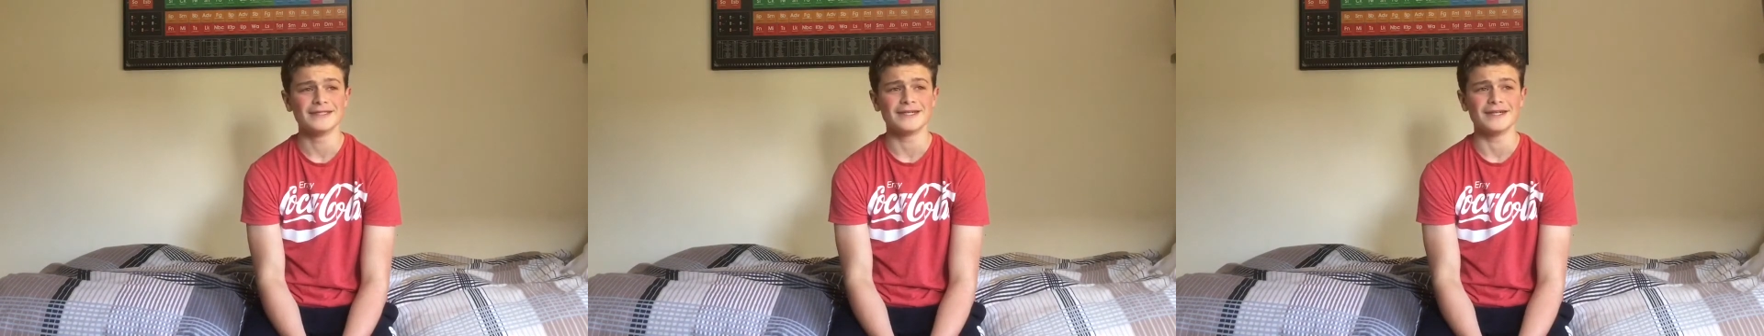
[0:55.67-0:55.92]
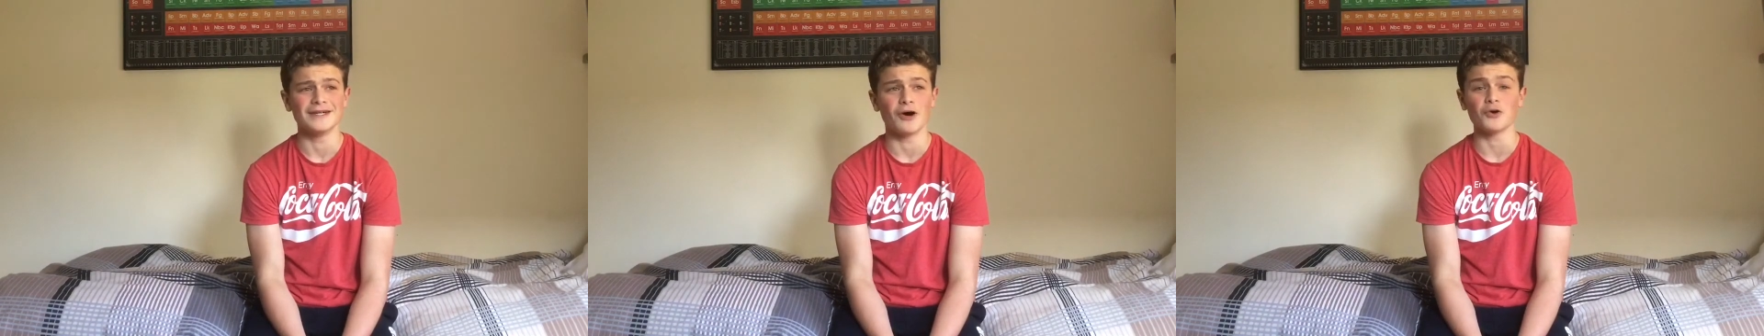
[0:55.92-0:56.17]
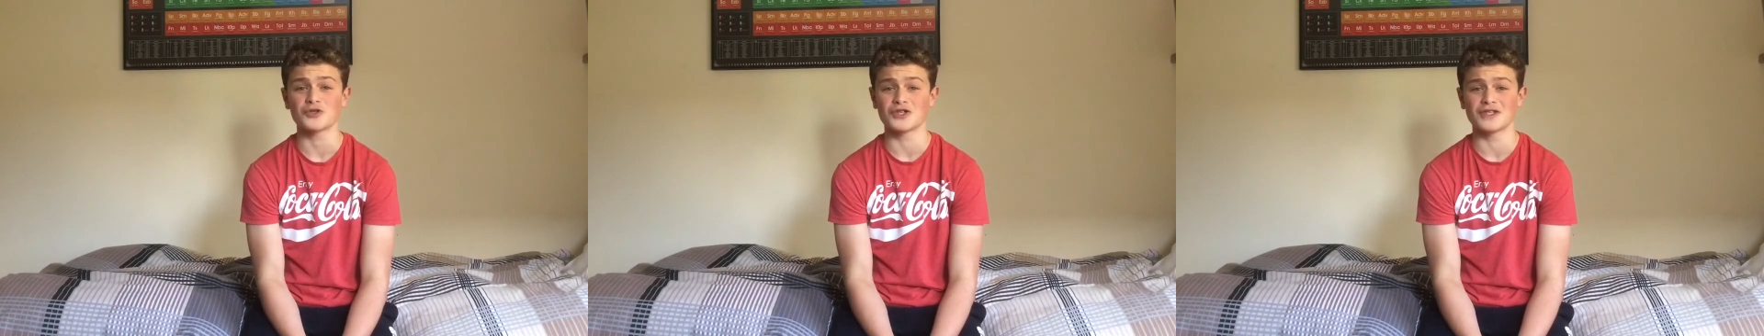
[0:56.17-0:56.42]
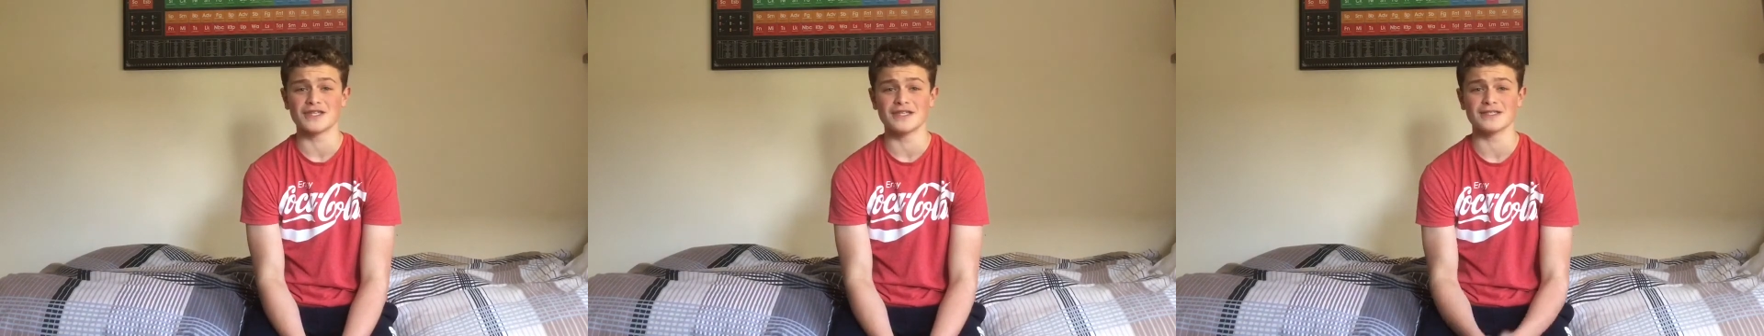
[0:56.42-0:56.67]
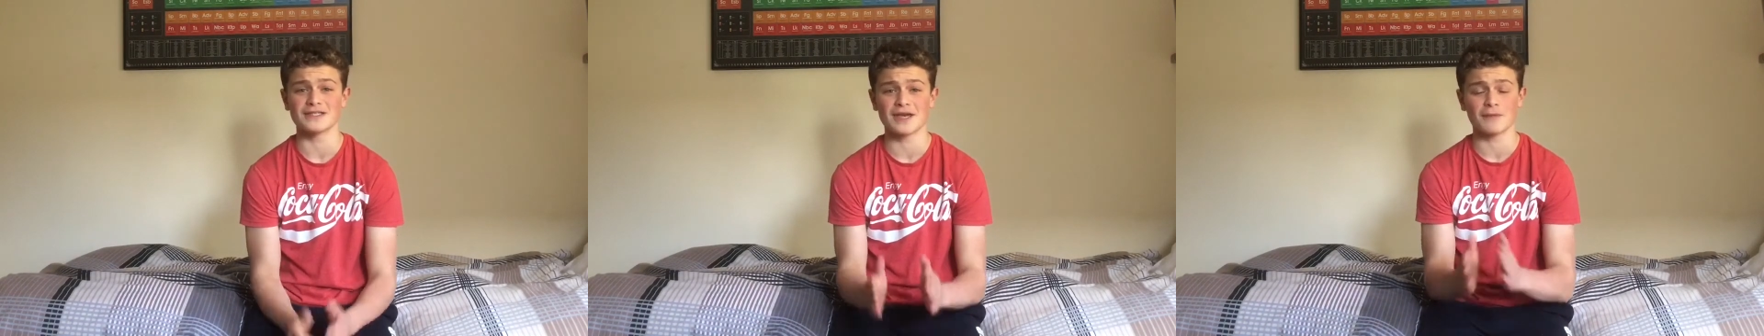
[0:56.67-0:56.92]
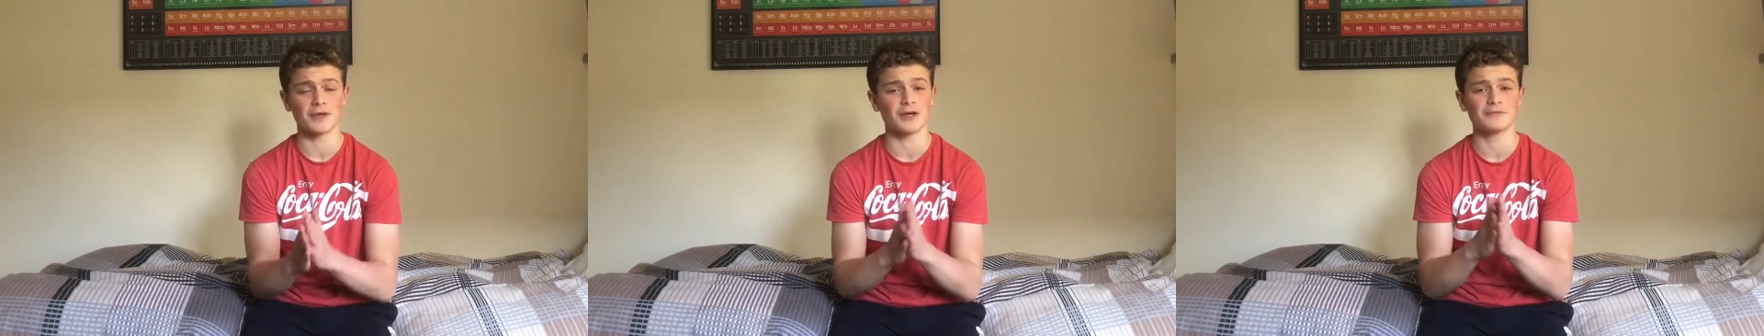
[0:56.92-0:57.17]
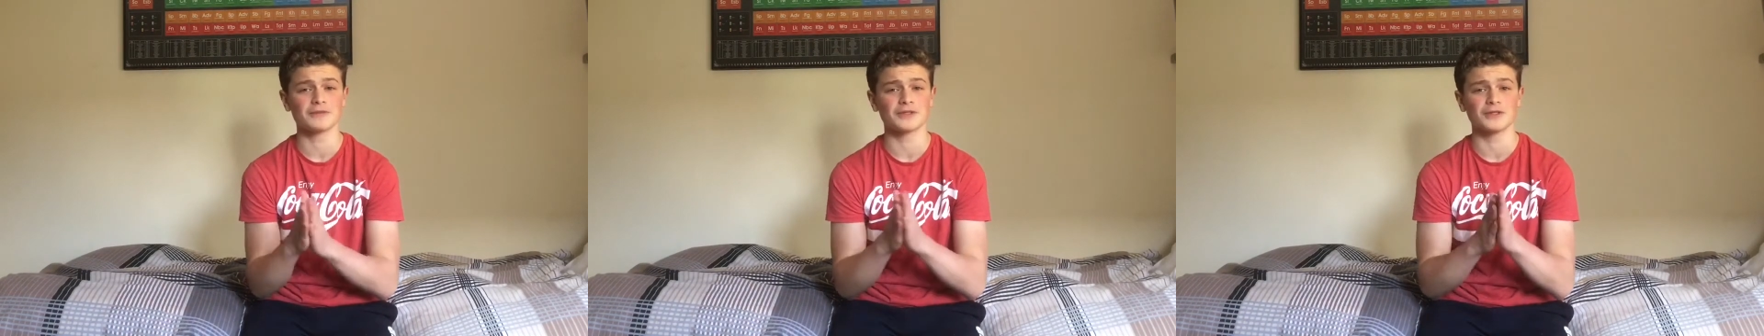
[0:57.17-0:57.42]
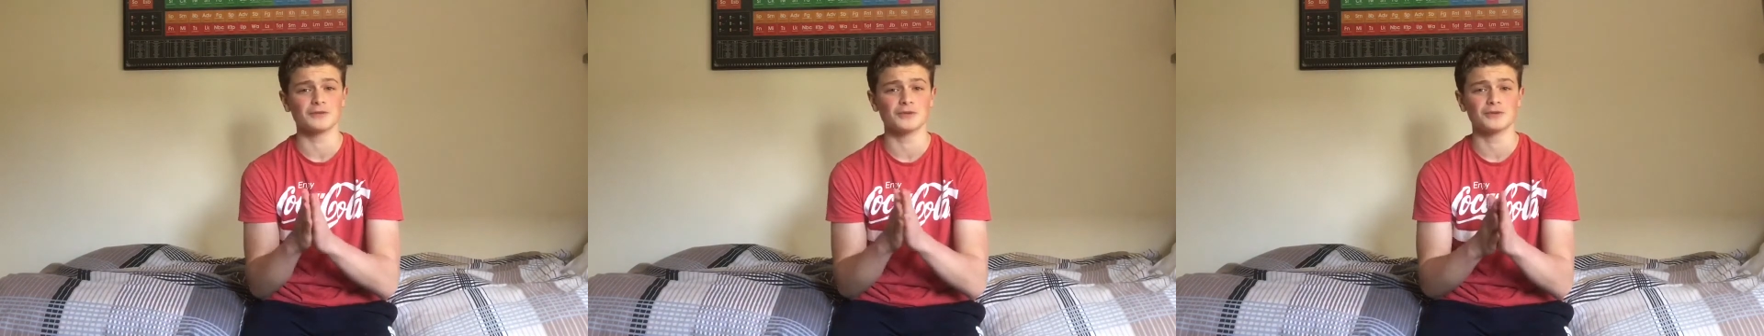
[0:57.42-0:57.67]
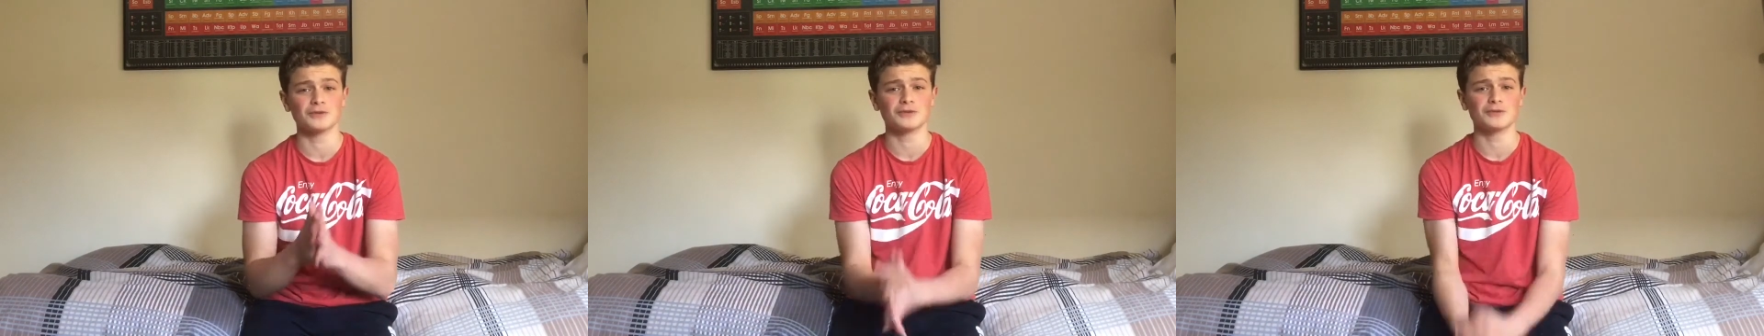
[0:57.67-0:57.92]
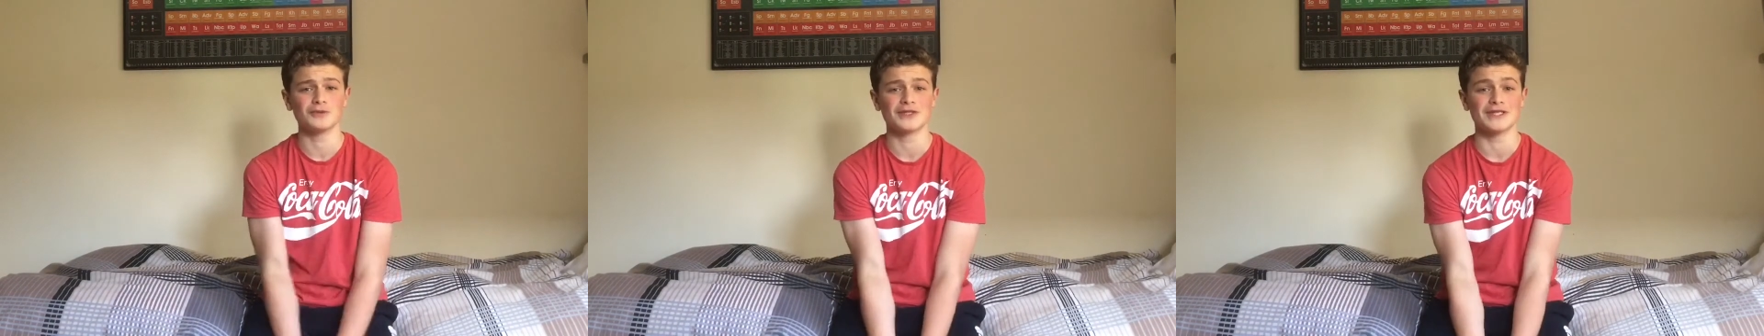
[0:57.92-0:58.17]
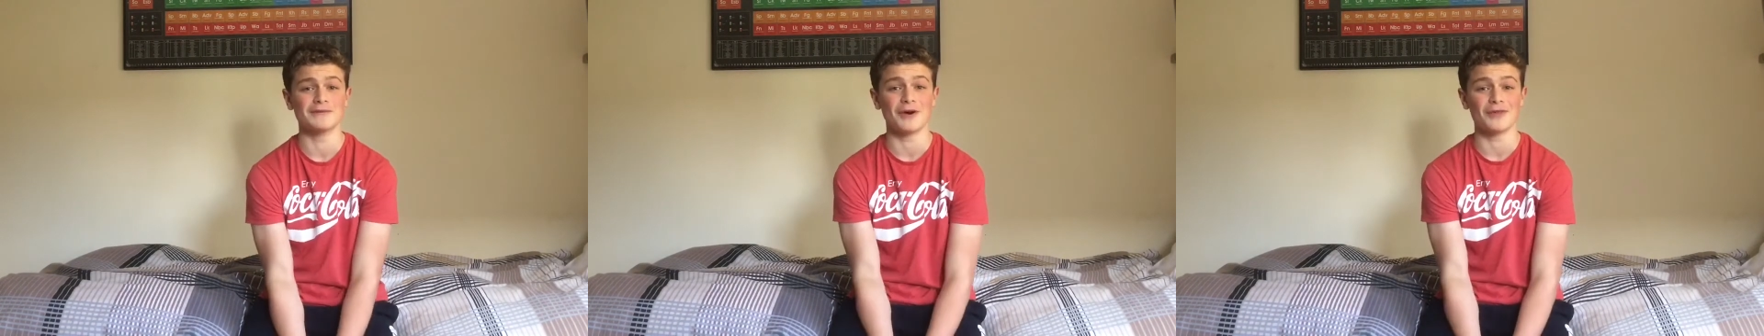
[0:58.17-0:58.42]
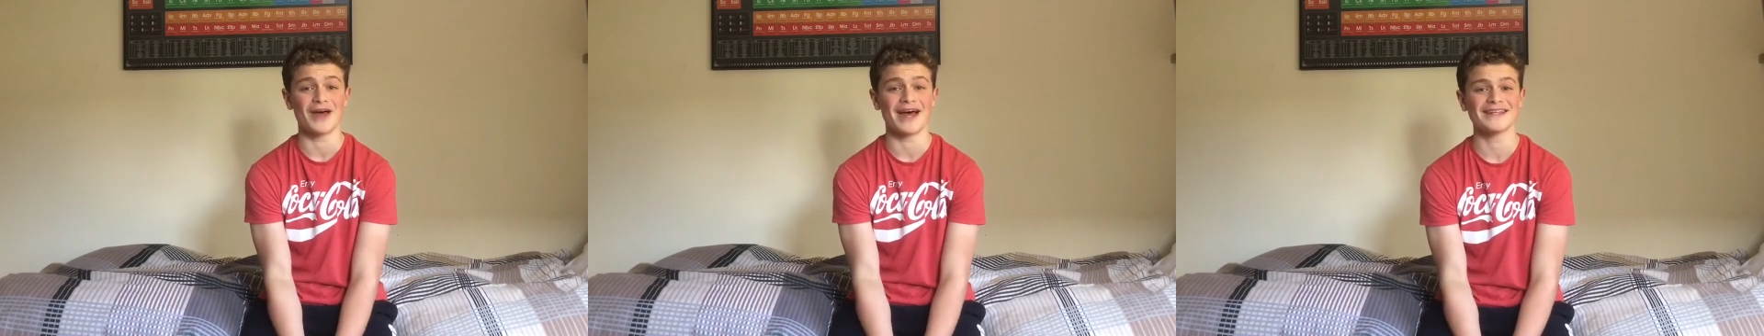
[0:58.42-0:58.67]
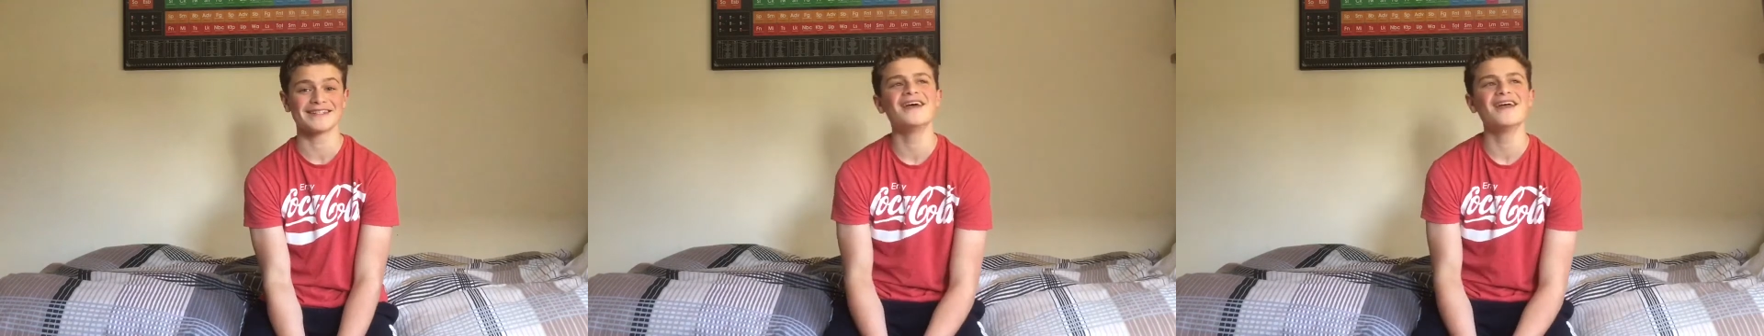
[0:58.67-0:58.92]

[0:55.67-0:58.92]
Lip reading: Oscar season's coming up, so we'll see about that.